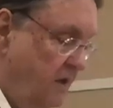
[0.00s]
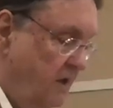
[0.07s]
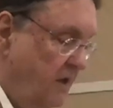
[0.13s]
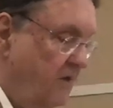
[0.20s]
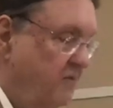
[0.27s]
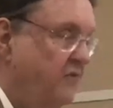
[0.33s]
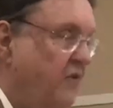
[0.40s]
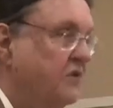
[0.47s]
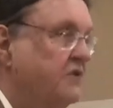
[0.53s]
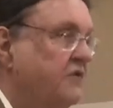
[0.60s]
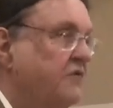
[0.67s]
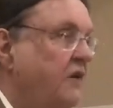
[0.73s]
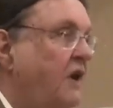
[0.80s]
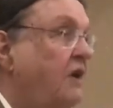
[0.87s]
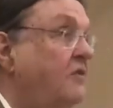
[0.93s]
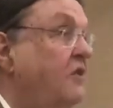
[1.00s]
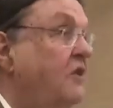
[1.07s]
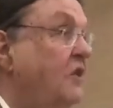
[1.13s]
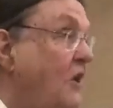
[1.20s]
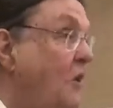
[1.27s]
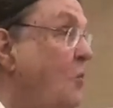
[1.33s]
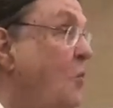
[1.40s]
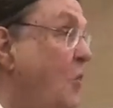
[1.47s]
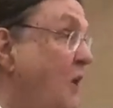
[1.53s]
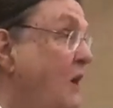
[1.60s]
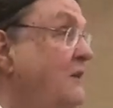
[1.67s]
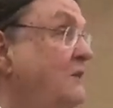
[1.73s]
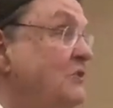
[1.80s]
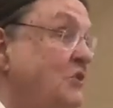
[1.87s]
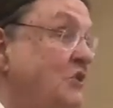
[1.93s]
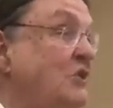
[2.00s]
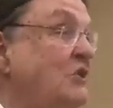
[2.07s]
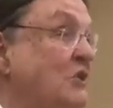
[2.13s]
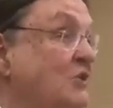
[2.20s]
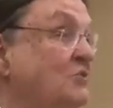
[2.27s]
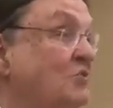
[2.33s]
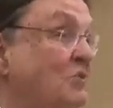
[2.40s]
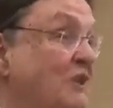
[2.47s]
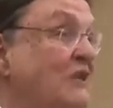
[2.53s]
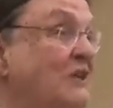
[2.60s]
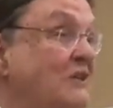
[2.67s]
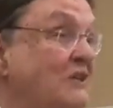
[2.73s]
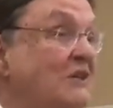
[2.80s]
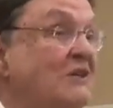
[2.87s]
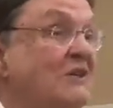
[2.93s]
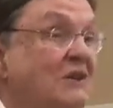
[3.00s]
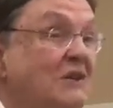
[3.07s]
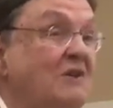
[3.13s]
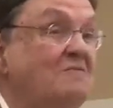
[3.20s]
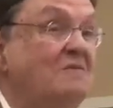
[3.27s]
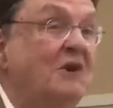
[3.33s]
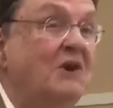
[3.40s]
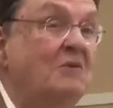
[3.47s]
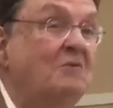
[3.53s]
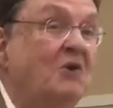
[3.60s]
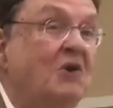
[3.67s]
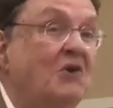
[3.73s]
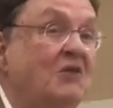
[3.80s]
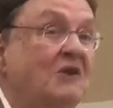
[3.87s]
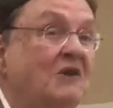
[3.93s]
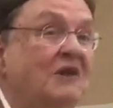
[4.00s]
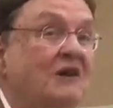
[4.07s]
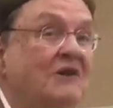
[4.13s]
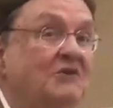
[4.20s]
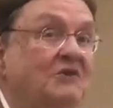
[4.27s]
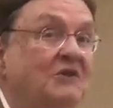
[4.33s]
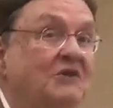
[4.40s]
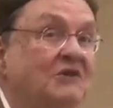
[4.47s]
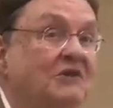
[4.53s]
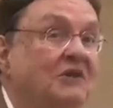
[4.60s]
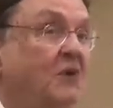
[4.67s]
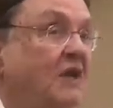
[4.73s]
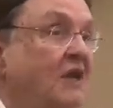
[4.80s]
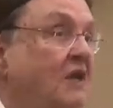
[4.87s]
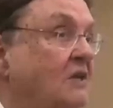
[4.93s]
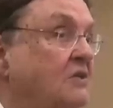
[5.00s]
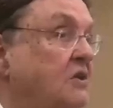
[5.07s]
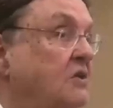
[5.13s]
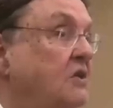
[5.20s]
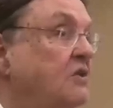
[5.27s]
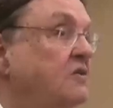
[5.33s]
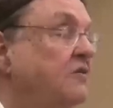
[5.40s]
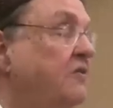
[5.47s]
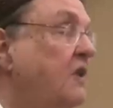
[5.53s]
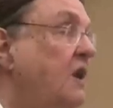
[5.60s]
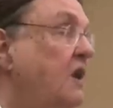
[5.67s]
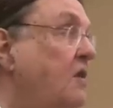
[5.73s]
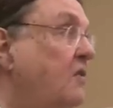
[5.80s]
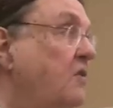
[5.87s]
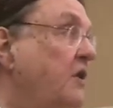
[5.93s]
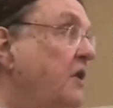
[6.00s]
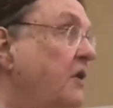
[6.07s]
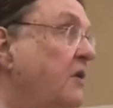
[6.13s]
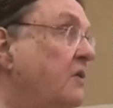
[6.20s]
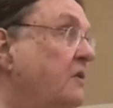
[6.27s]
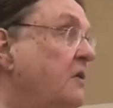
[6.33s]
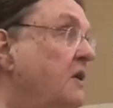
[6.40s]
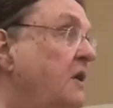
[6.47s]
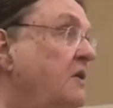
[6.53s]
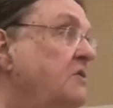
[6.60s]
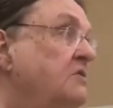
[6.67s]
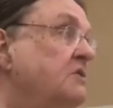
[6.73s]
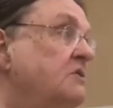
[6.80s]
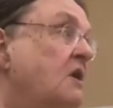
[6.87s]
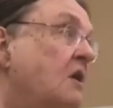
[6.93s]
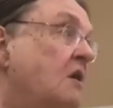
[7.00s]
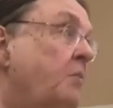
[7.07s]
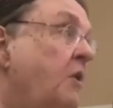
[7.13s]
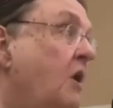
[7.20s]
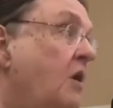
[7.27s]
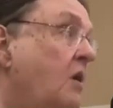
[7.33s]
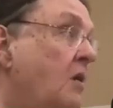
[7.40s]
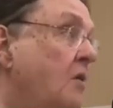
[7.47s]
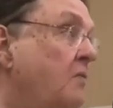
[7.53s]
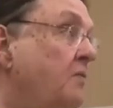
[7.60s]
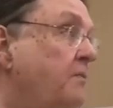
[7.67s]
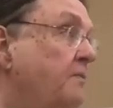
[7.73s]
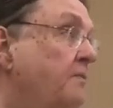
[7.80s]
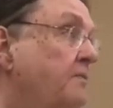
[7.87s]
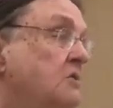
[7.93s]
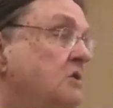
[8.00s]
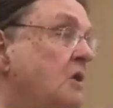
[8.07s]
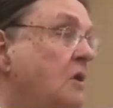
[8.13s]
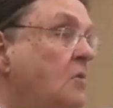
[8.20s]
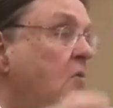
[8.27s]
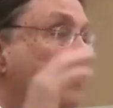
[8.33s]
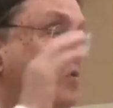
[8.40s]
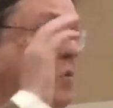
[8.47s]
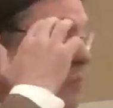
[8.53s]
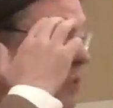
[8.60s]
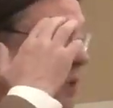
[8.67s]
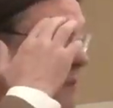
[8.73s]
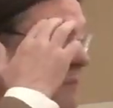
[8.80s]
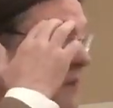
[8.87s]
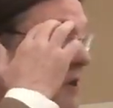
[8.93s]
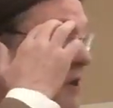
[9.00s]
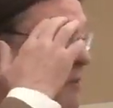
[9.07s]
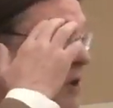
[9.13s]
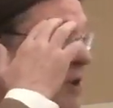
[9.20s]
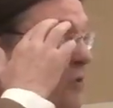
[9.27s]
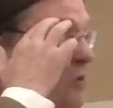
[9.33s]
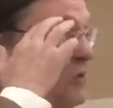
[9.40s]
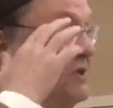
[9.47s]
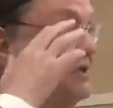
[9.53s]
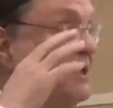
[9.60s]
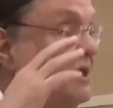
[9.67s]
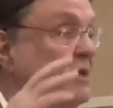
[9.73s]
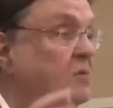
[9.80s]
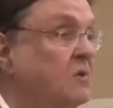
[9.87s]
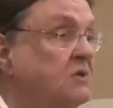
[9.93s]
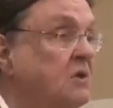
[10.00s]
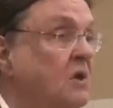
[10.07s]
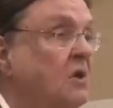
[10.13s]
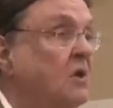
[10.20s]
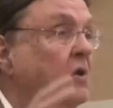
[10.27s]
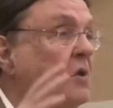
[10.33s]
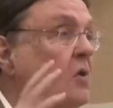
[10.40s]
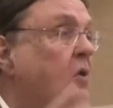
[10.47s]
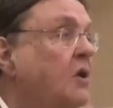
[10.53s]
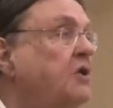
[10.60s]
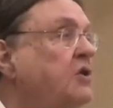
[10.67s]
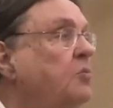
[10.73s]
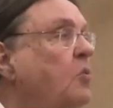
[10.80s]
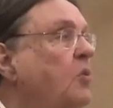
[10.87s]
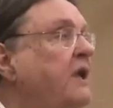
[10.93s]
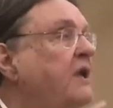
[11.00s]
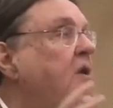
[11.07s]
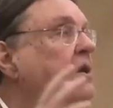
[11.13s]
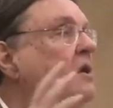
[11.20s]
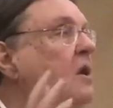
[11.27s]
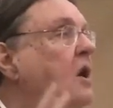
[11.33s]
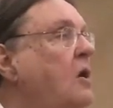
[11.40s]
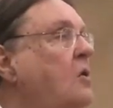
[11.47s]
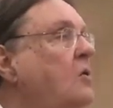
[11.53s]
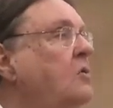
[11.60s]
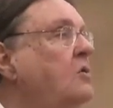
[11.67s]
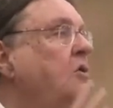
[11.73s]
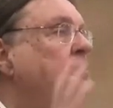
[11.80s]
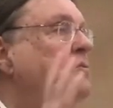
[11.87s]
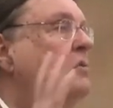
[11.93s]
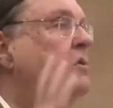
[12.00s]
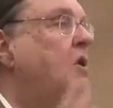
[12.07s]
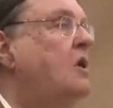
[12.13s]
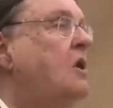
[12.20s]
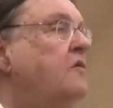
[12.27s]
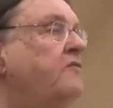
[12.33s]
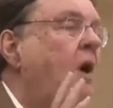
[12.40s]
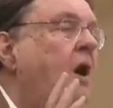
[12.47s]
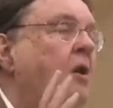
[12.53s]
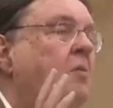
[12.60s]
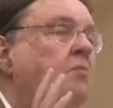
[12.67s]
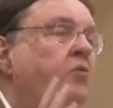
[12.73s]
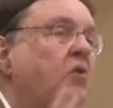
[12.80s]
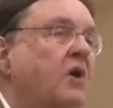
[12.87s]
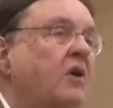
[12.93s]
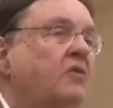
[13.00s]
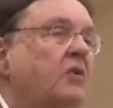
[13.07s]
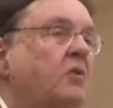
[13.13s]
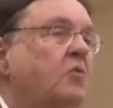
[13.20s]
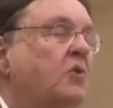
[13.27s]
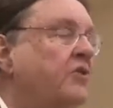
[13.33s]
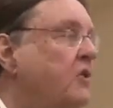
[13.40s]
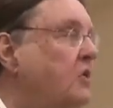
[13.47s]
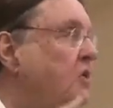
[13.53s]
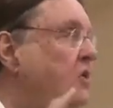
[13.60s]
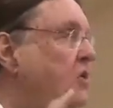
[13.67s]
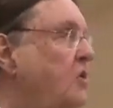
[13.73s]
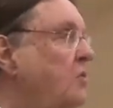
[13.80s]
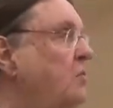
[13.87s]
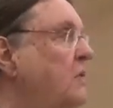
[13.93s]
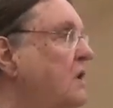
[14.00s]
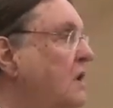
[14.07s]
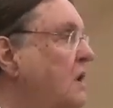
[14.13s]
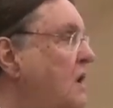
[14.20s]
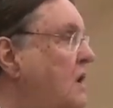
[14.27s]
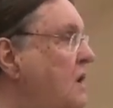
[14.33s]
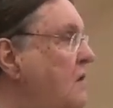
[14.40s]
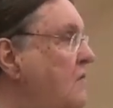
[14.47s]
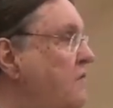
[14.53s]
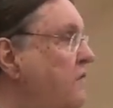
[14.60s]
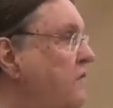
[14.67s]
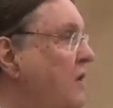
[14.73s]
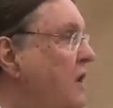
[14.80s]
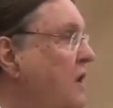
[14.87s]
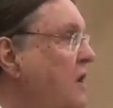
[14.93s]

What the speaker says: in verse 5, you know what? Jesus really did love Mary, Martha, and Lazarus. But he doesn't use phileo there. He uses agapao. So what Mary and Martha were saying was, Lord, we know you love our brother with a human love,